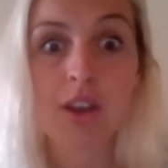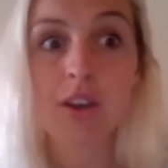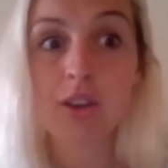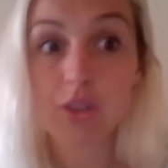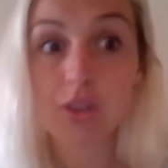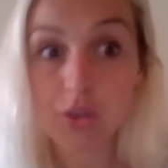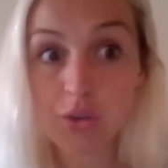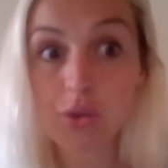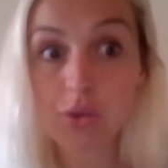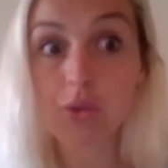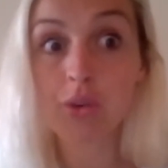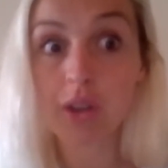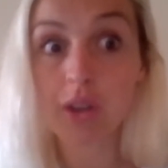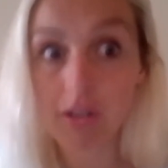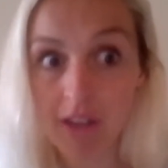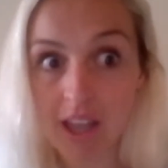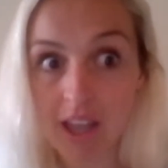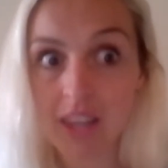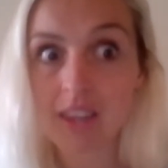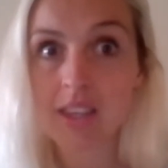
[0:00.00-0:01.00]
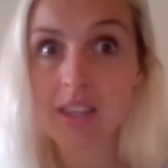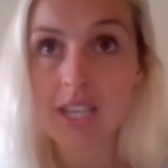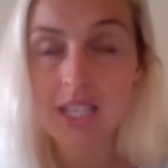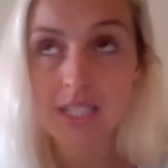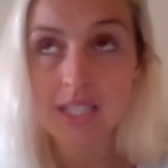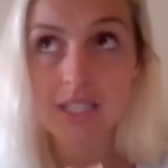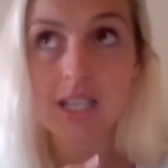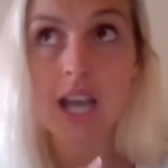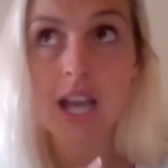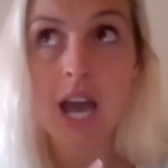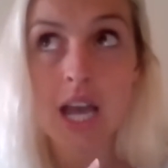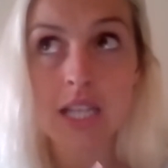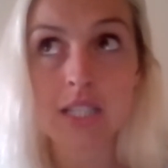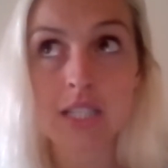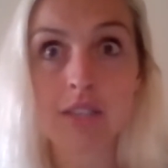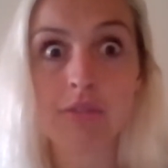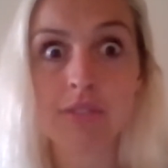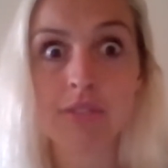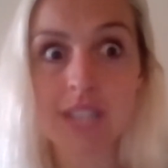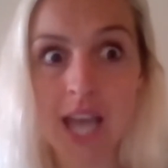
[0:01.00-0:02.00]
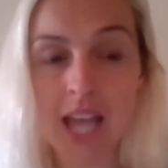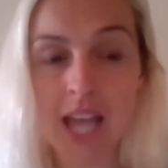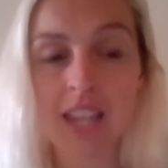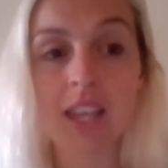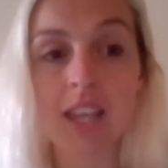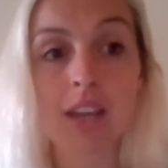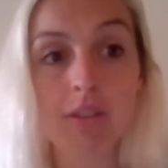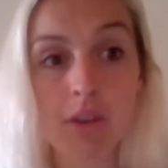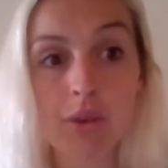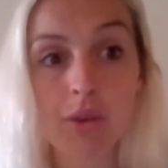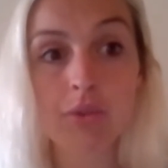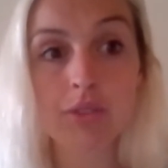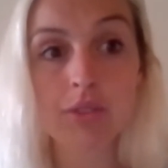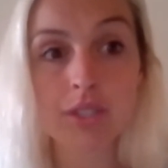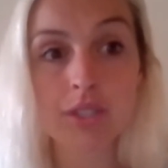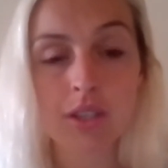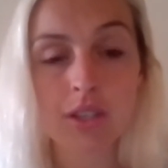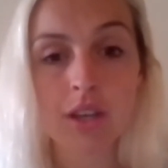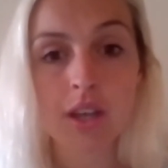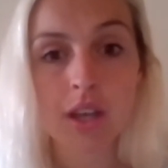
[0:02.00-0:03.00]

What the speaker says: younger athletes, kind of 10-year-olds,